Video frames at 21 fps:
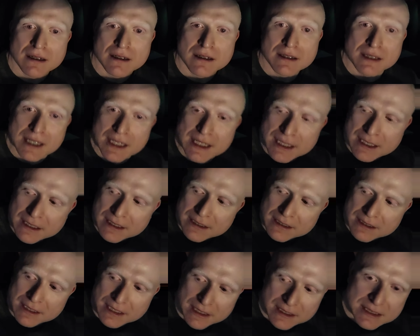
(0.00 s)
the
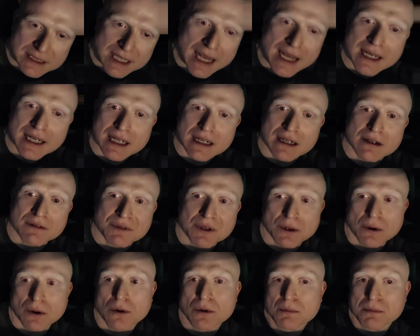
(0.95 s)
attaining of
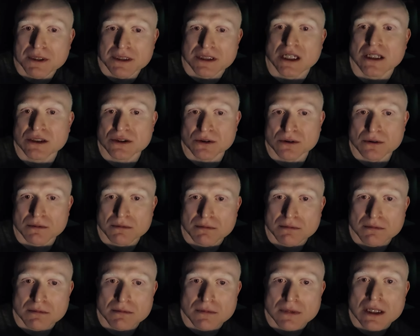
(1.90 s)
your own potential.
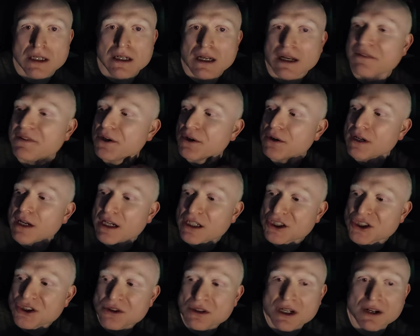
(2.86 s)
If you're
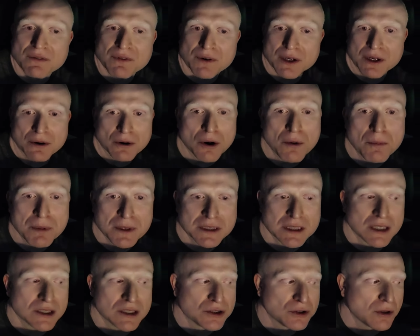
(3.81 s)
not shooting for your own
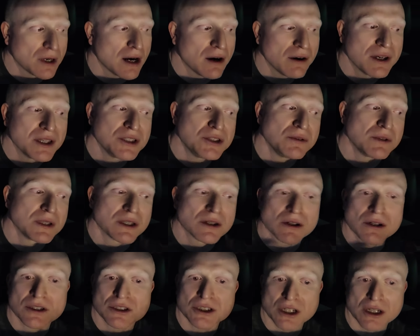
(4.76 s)
potential, how could you
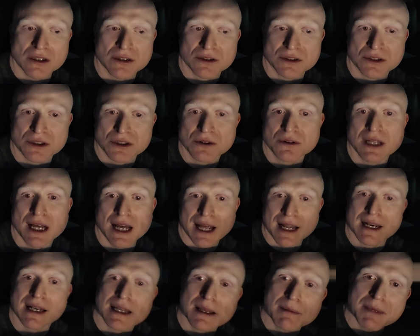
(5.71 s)
encourage others to do that?
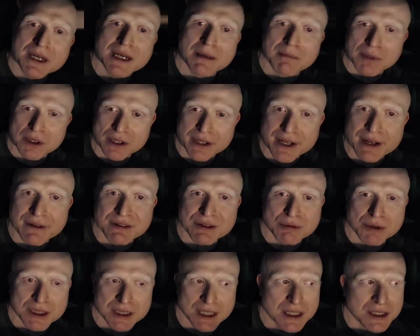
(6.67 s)
And limiting
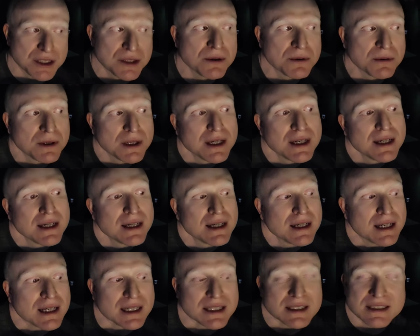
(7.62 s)
beliefs, what they do
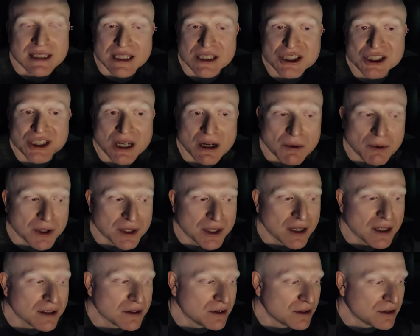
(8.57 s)
is they share with
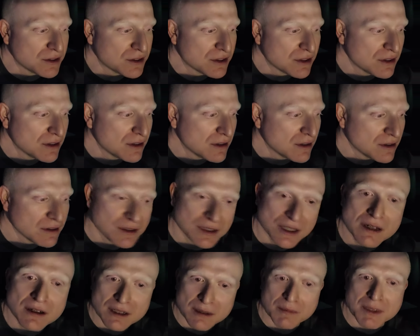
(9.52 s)
others
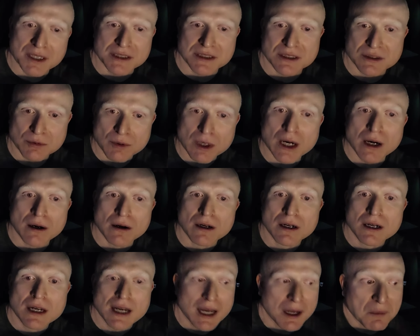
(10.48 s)
their limits as well.
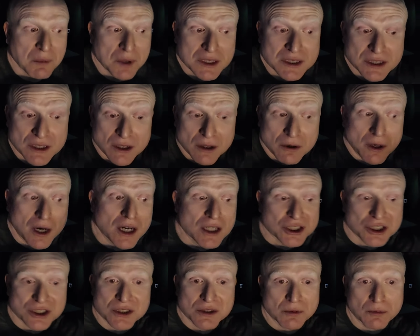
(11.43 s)
And once they're
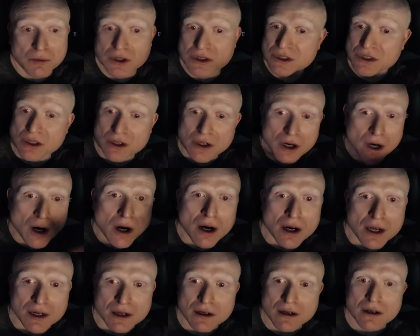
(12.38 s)
crushed, once they're
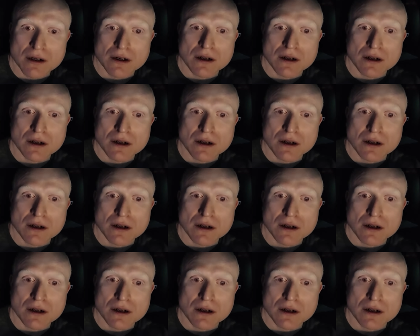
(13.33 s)
gone,